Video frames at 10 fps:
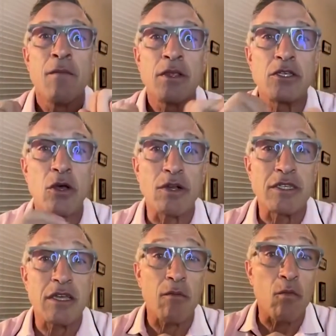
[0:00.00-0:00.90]
So, it's
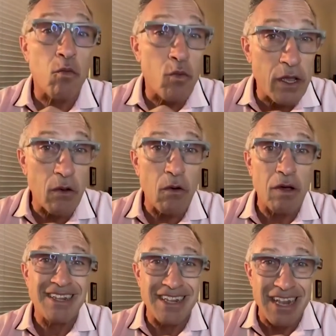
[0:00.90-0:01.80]
real
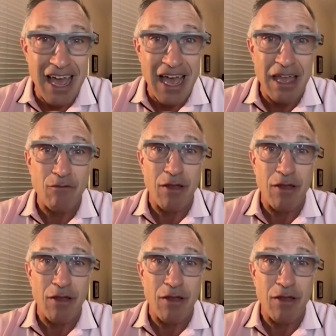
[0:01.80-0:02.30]
live